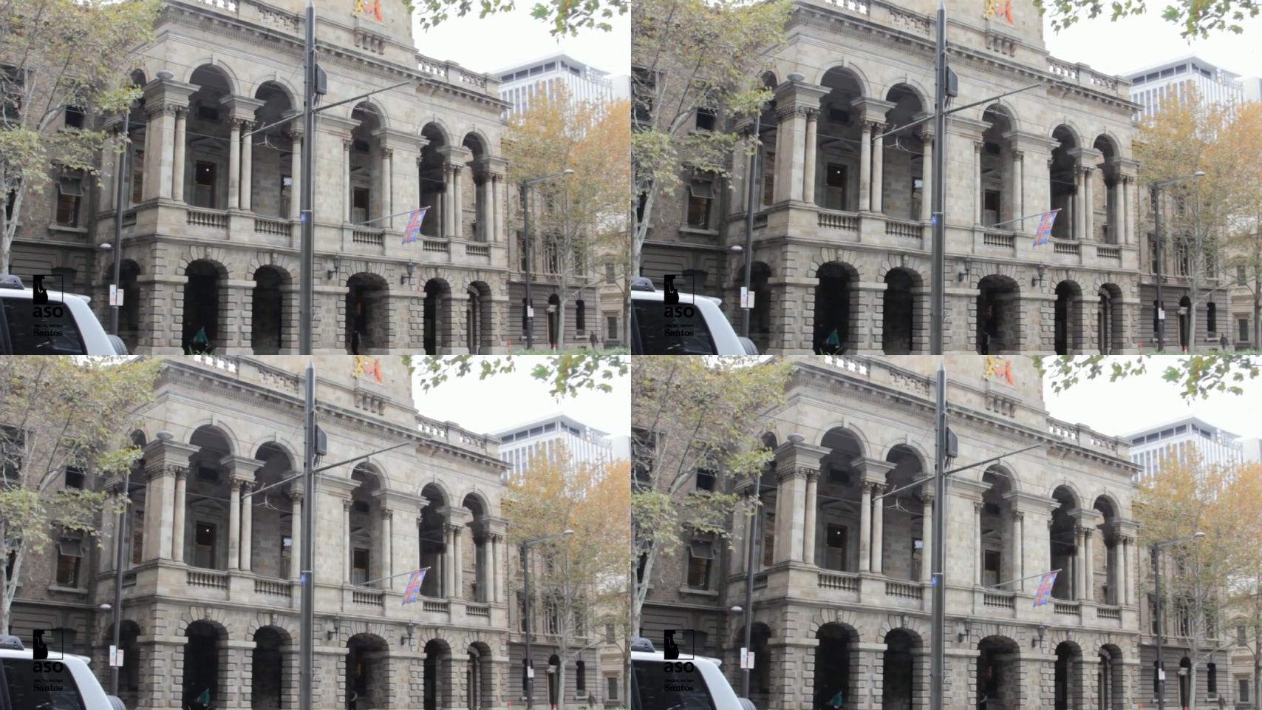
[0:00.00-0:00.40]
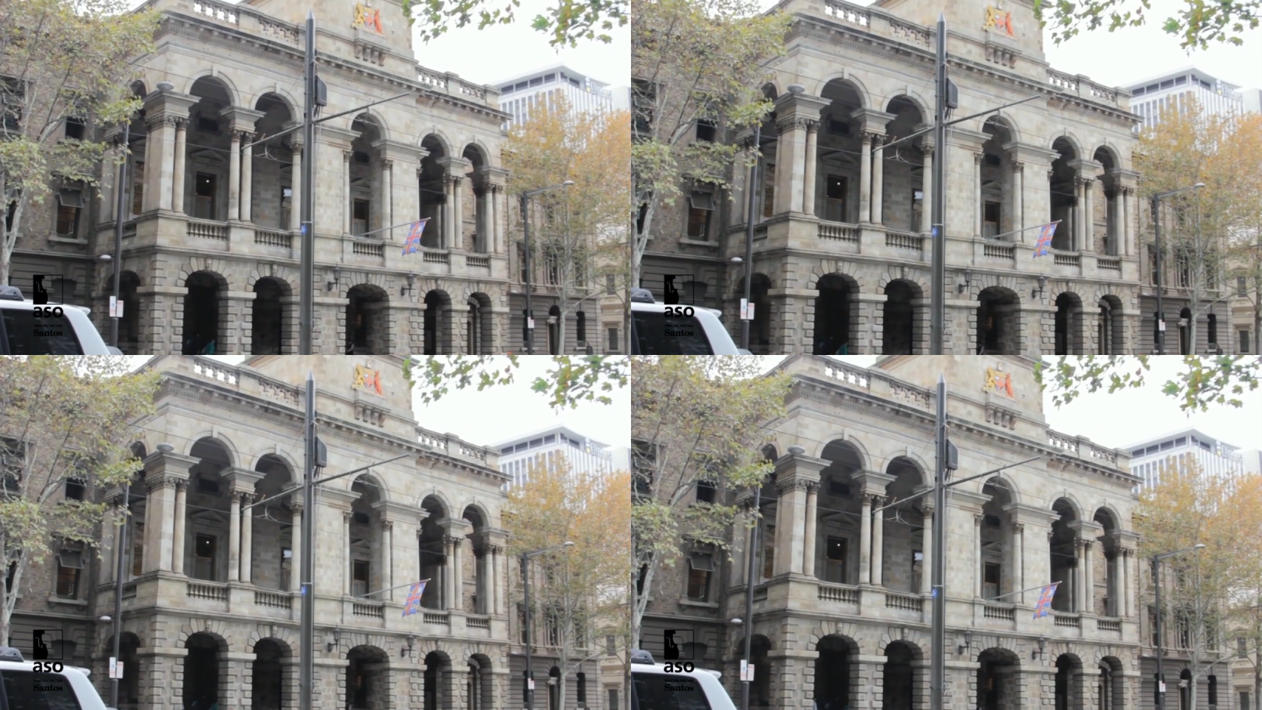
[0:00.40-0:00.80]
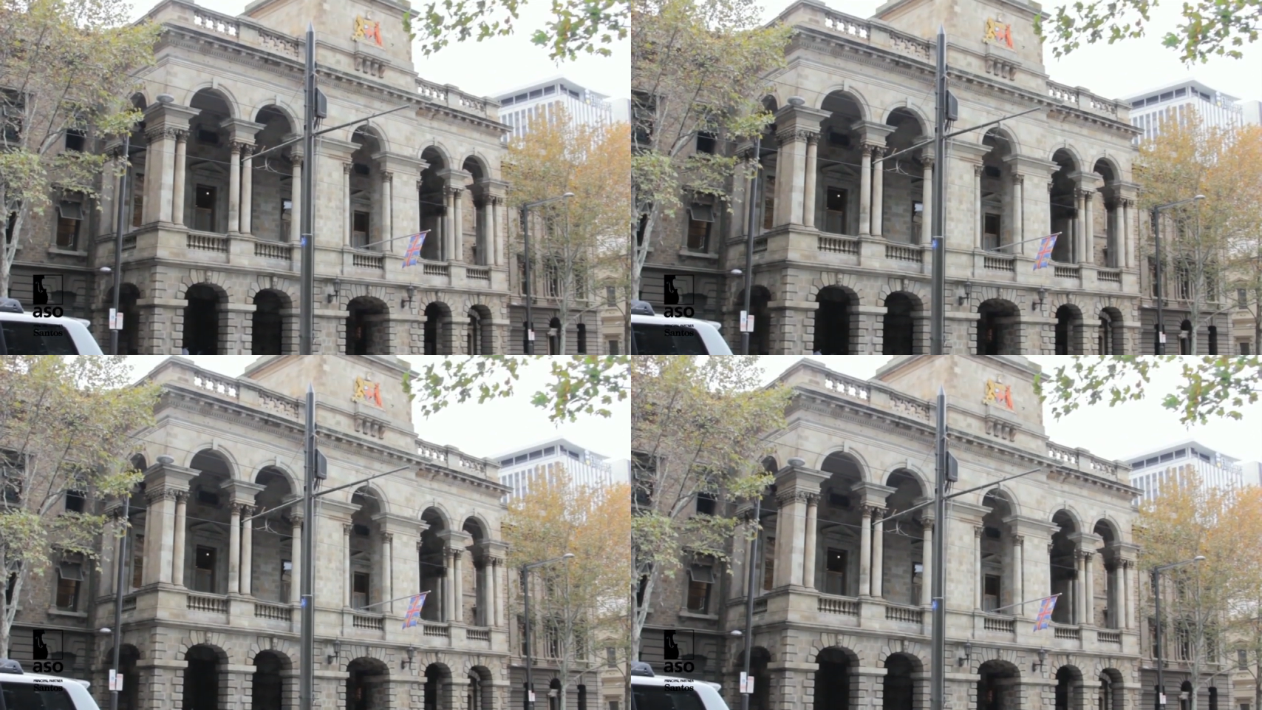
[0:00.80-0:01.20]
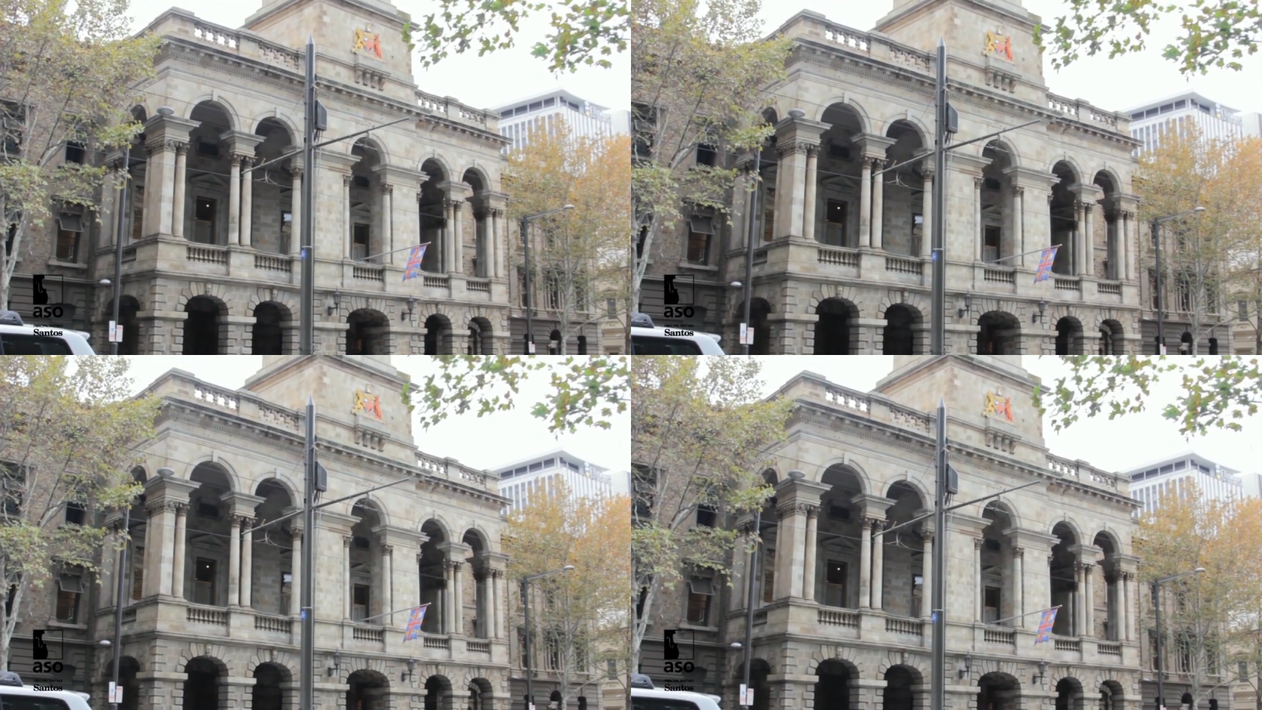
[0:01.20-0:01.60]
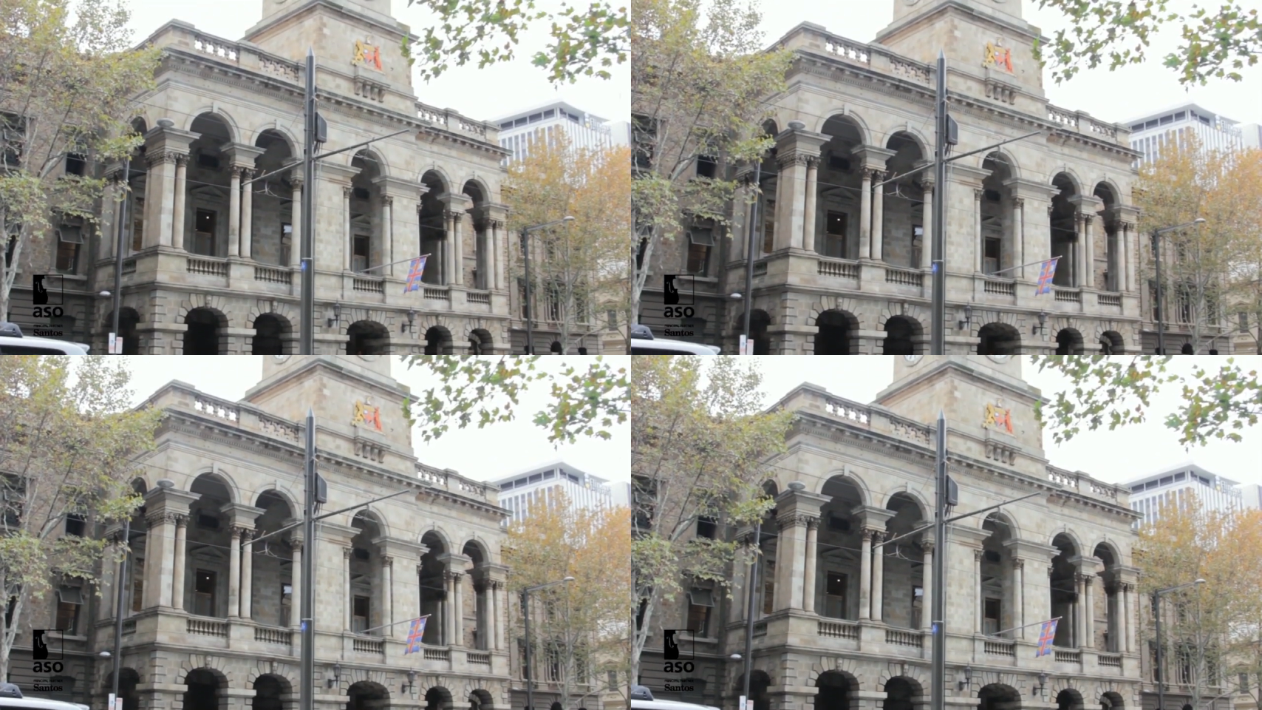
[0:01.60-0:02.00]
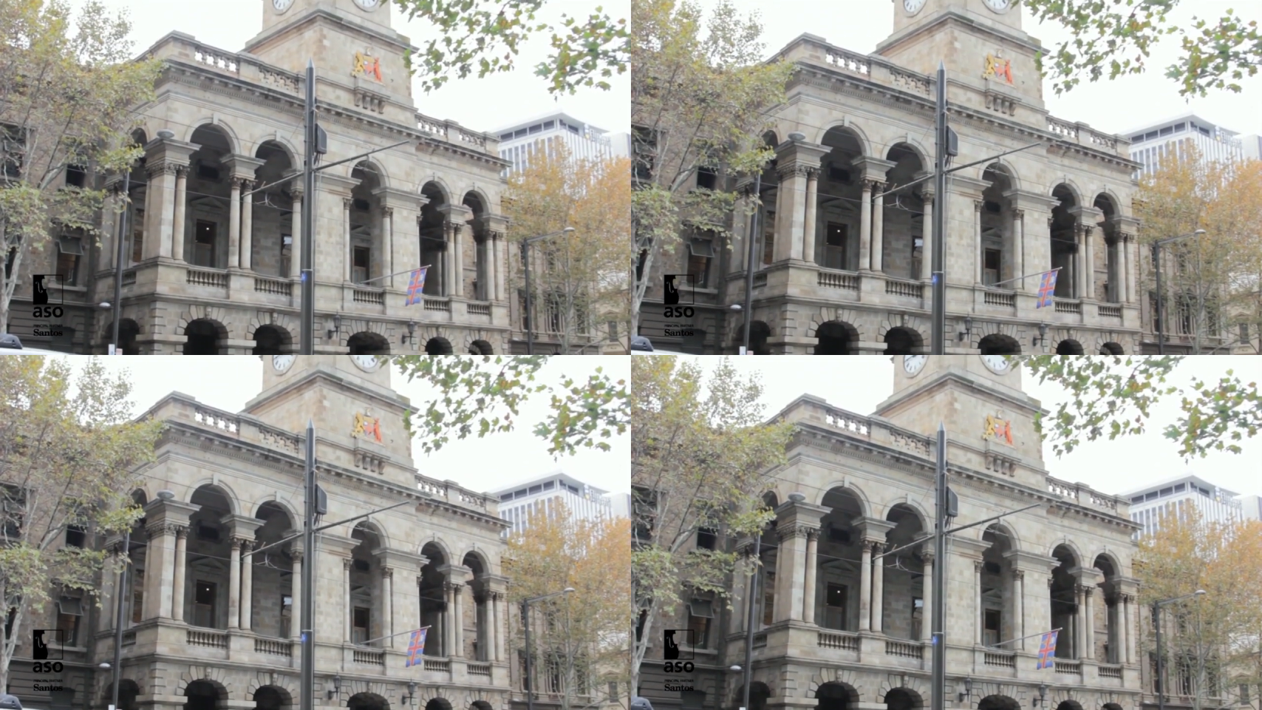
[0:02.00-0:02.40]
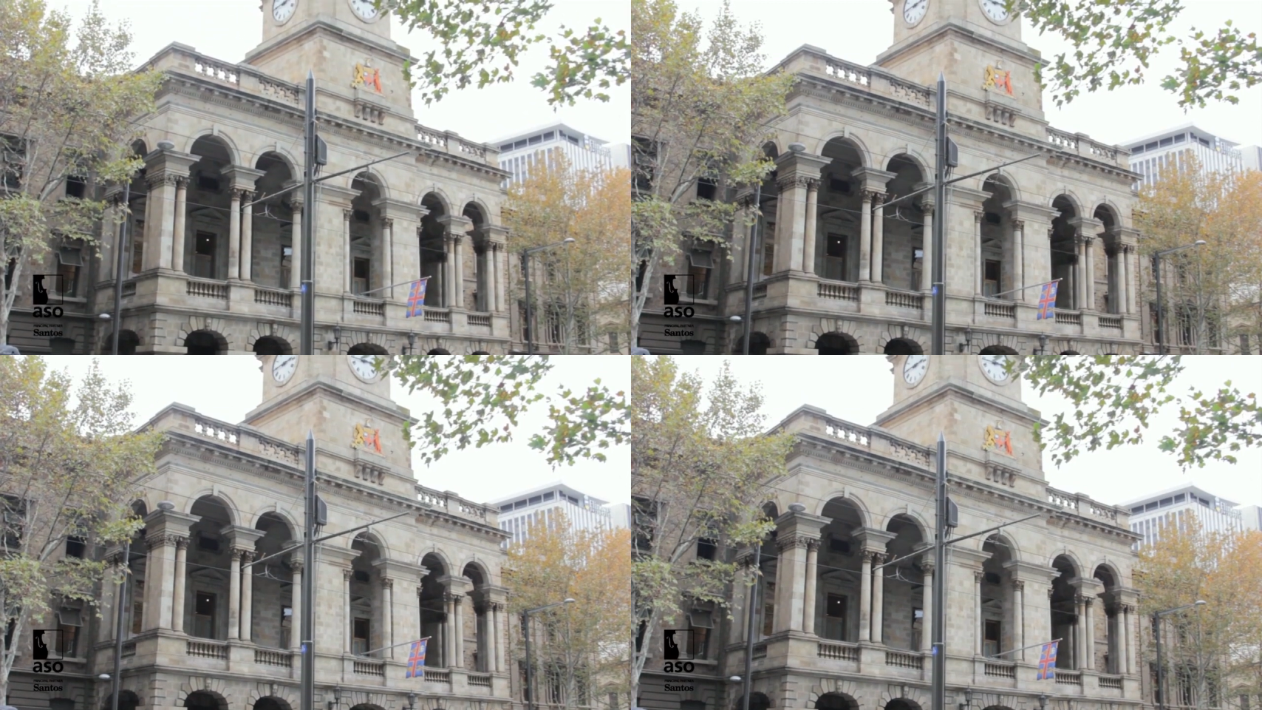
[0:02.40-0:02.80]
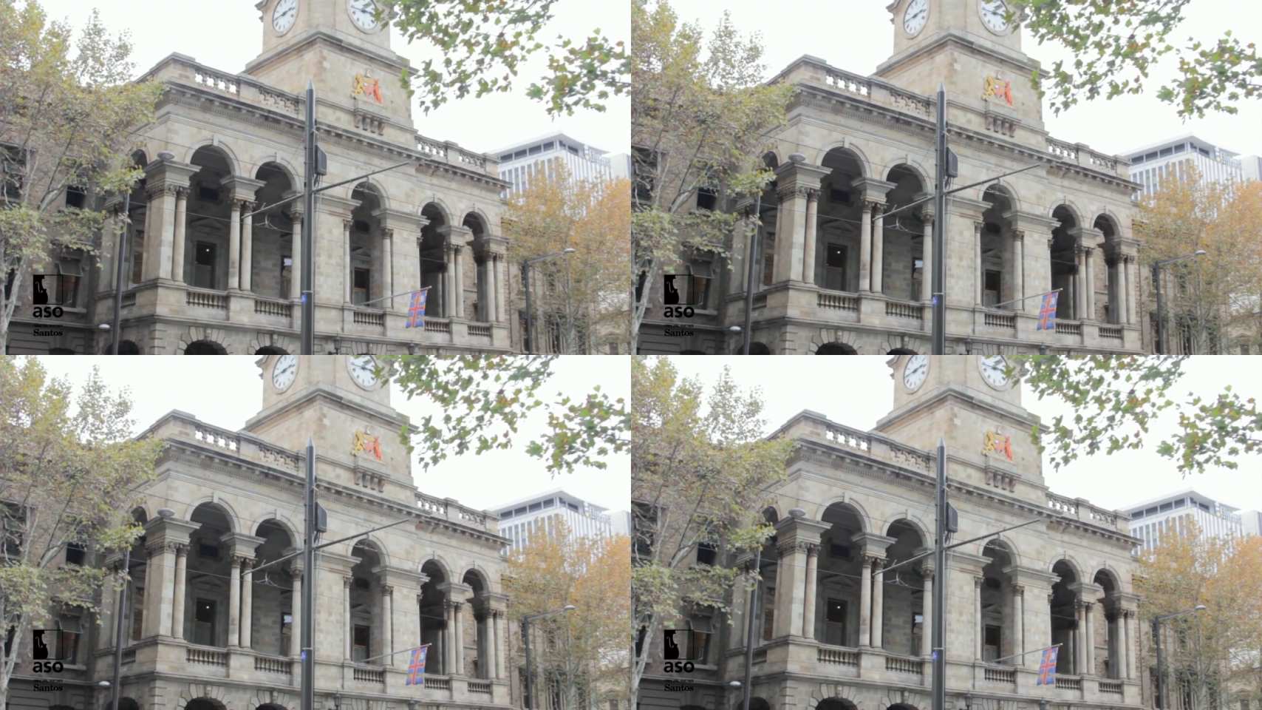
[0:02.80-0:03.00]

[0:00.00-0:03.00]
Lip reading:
[unreadable: no face in view]